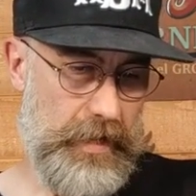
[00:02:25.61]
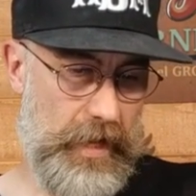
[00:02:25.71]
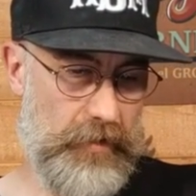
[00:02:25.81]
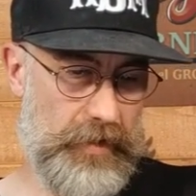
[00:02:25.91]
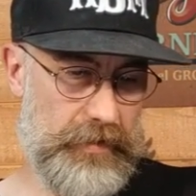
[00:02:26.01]

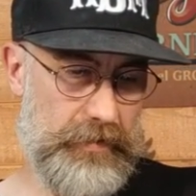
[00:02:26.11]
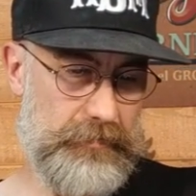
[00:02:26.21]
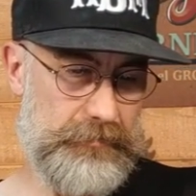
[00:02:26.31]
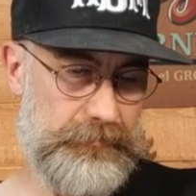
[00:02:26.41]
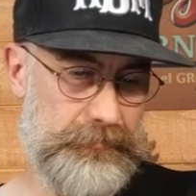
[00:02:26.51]
Eric,
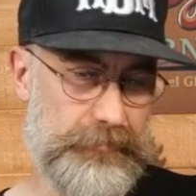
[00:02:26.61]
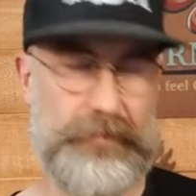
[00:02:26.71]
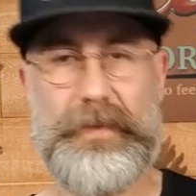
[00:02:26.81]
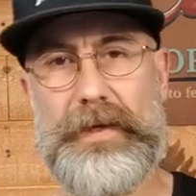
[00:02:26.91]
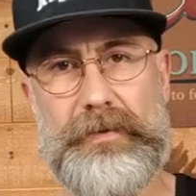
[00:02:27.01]

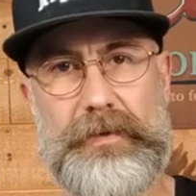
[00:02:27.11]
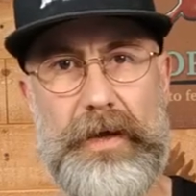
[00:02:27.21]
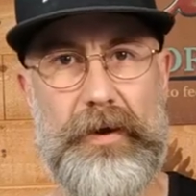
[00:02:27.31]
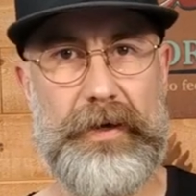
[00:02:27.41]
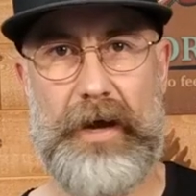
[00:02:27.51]

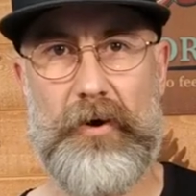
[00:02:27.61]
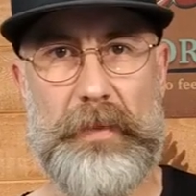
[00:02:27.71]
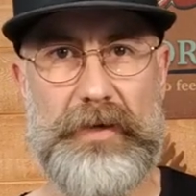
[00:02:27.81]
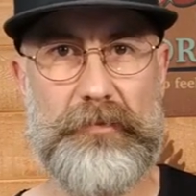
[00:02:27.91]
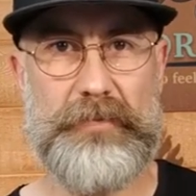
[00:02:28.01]
I
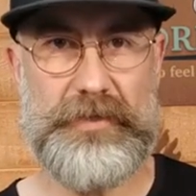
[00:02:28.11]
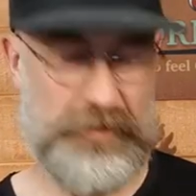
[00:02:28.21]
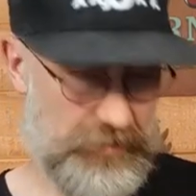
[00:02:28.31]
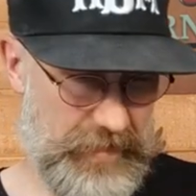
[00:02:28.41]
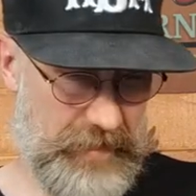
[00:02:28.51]
hope I don't
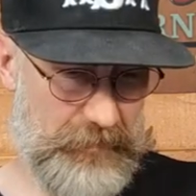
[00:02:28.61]
butcher your